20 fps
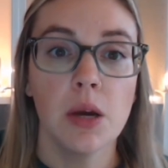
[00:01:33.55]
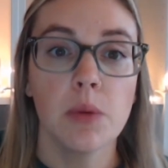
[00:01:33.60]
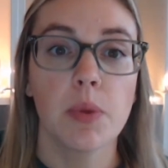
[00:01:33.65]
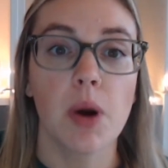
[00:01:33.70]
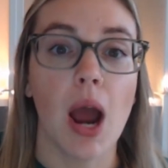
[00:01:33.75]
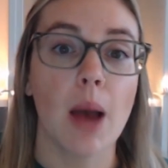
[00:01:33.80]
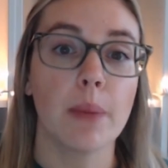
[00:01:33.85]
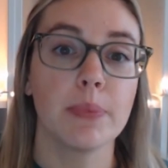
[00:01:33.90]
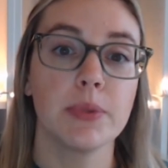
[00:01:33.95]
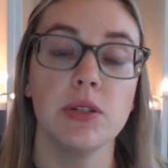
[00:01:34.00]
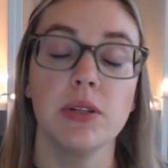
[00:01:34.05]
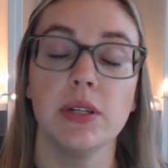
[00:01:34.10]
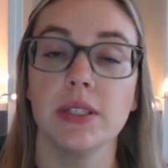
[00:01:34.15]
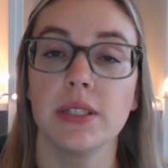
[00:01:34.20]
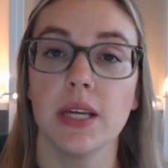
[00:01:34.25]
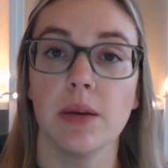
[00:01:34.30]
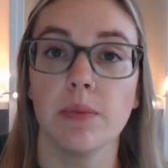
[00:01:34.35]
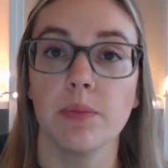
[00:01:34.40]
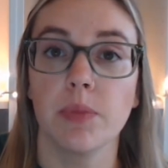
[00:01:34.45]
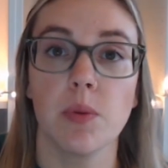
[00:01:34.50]
perhaps you need
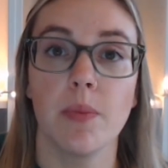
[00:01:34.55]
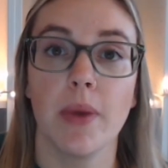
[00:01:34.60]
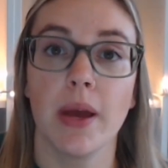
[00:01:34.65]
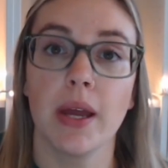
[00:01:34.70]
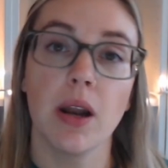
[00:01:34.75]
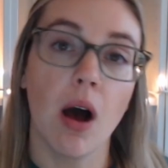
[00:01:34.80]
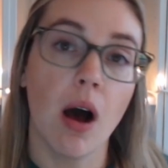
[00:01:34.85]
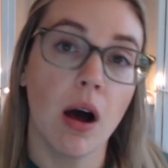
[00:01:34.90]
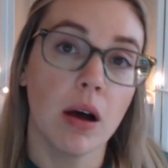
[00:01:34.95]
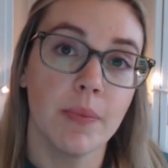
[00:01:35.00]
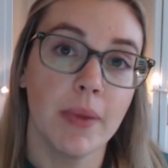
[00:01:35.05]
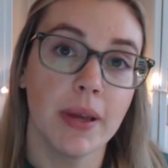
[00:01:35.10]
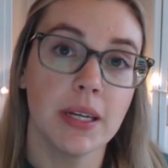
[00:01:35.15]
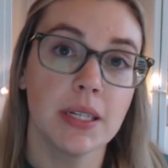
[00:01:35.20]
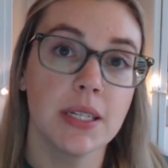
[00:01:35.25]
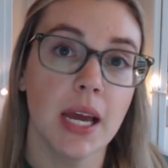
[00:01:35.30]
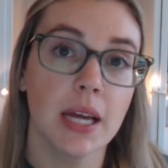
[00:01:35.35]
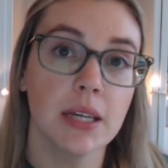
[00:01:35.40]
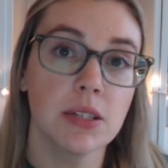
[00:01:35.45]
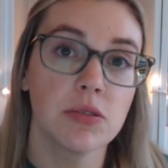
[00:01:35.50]
to implement
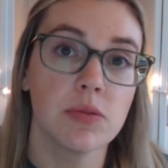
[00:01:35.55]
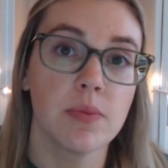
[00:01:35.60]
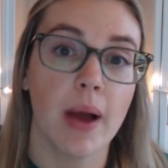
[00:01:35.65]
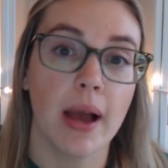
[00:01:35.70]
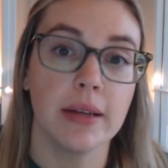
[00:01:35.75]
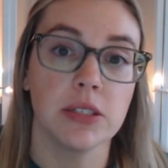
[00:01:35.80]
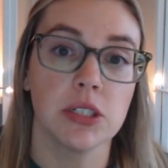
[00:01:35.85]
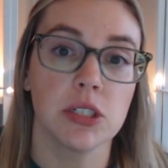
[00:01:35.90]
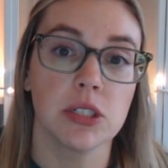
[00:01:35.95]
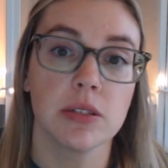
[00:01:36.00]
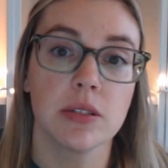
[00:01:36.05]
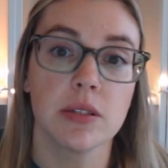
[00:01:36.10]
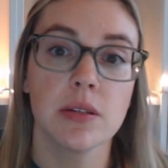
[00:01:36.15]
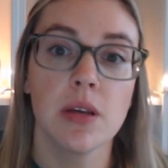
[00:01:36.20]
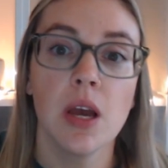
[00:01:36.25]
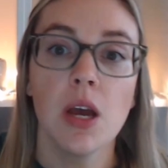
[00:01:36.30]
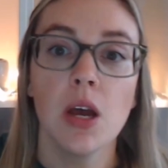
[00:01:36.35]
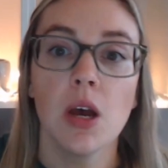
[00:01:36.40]
automated text reminders.